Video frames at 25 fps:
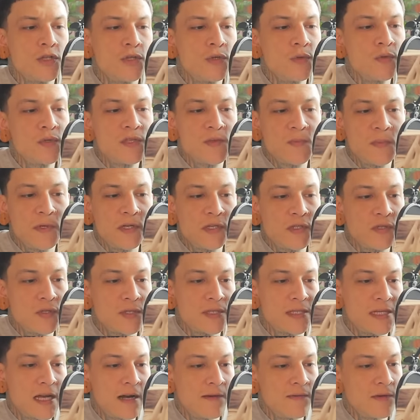True
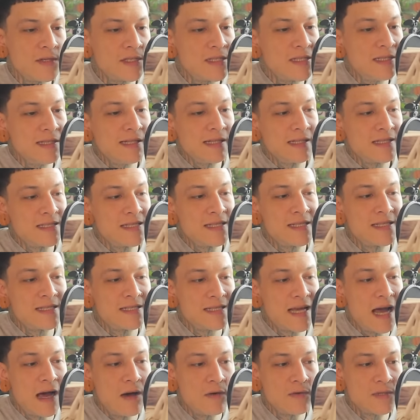spiritual sovereignty
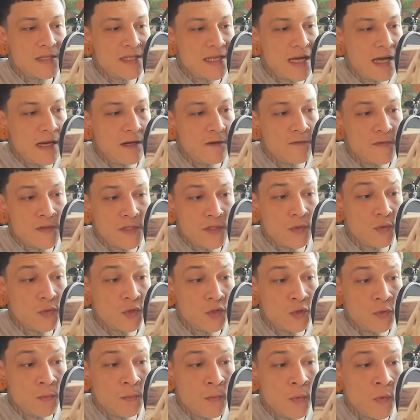exists outside of
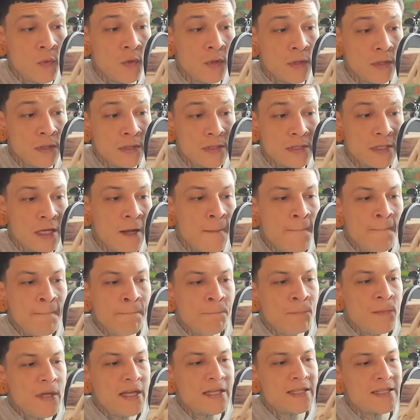social mores.
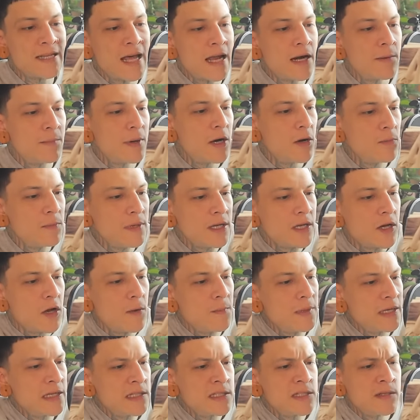It's not about
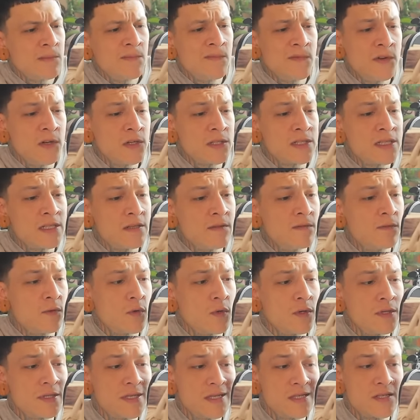becoming subversive
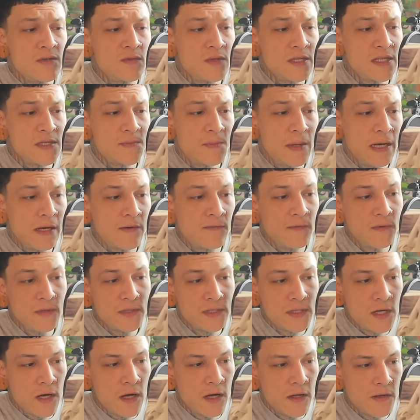or disrespectful
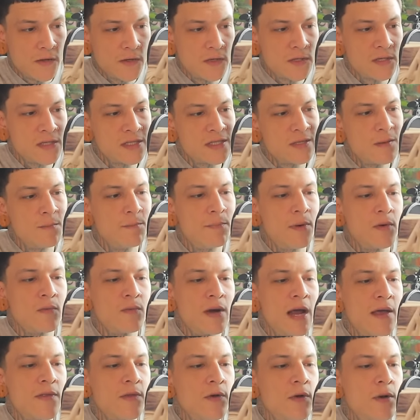to others, but
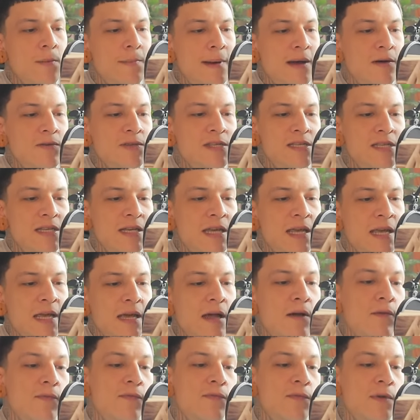rather about
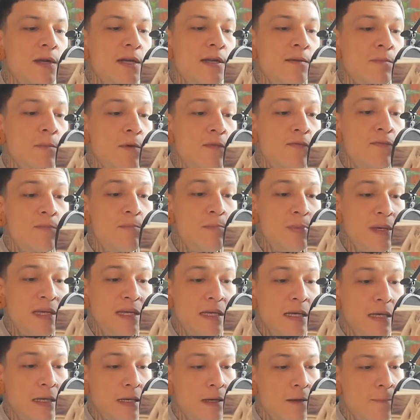seeking out freedom of
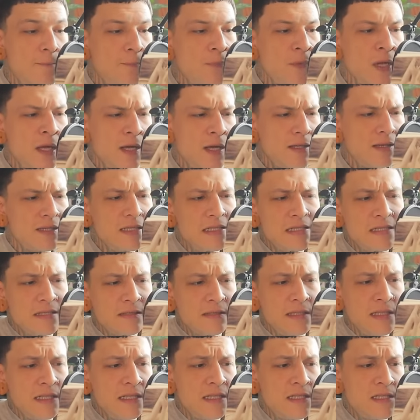being. This
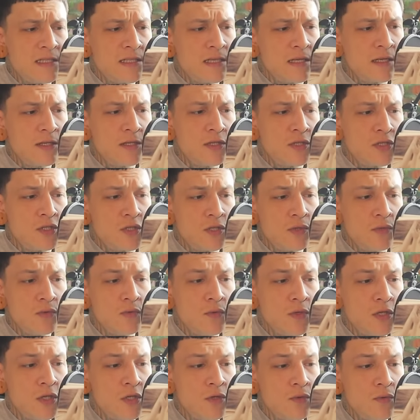leads
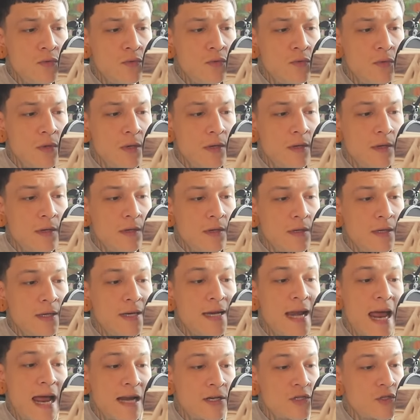to you
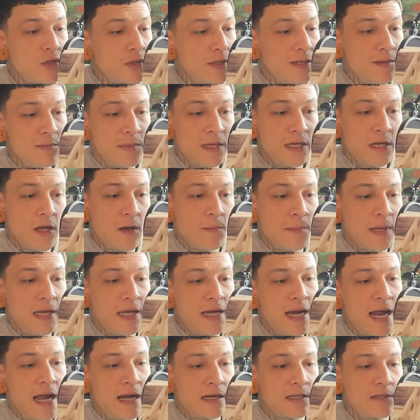naturally
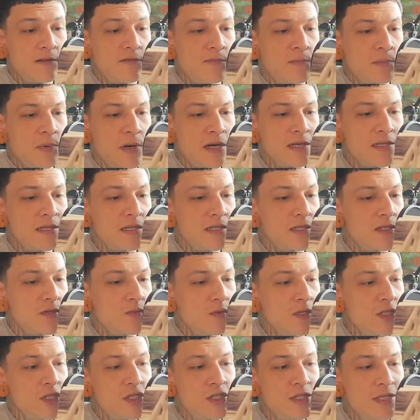becoming an active presence
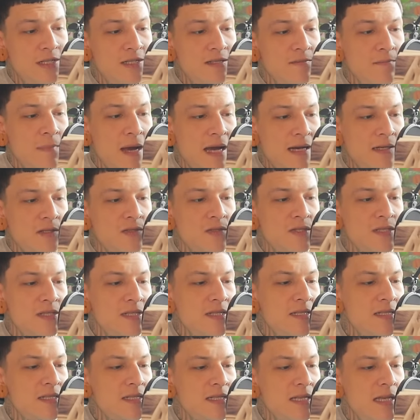which dismantles
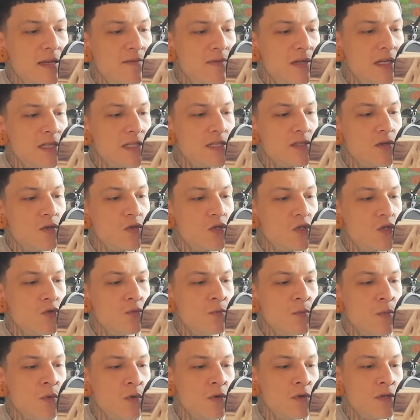enslaving
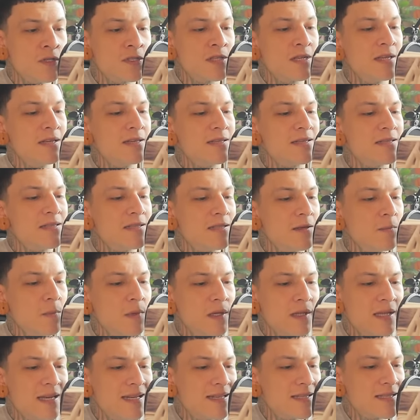social mores and
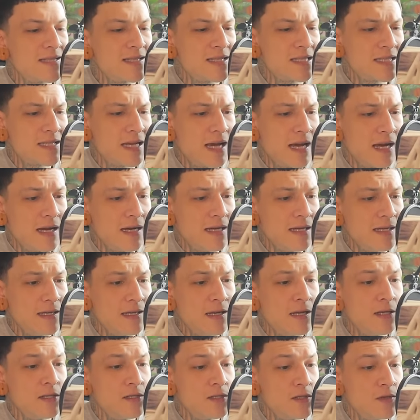stimulates
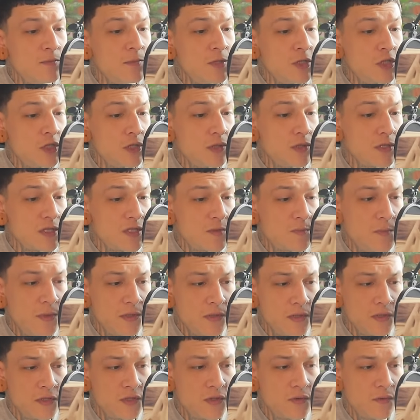society to mature
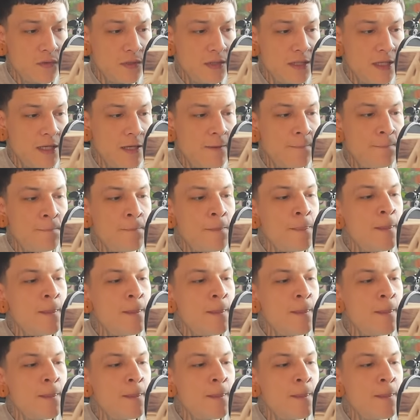spiritually.